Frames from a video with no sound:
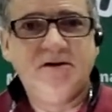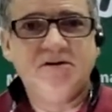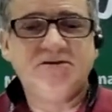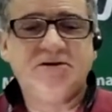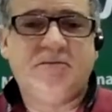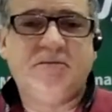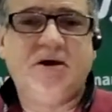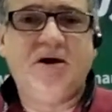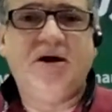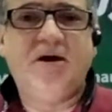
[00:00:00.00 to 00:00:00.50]

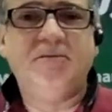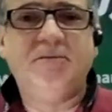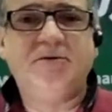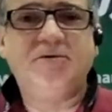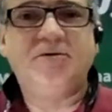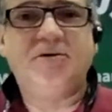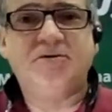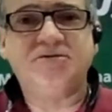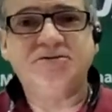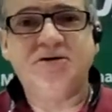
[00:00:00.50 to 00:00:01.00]
So my omelet
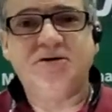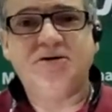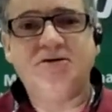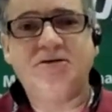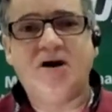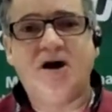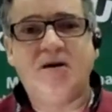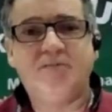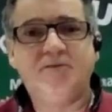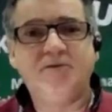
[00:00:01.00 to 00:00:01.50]
cooks on the
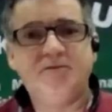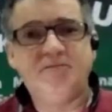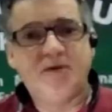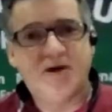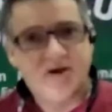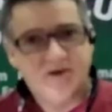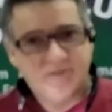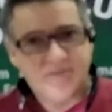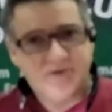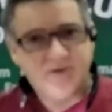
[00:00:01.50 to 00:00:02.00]
top and the
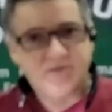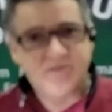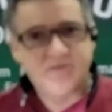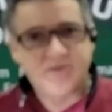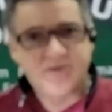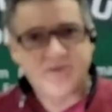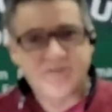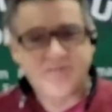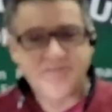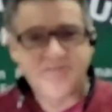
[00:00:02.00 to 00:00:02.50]
bottom
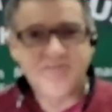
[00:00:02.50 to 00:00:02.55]
equally.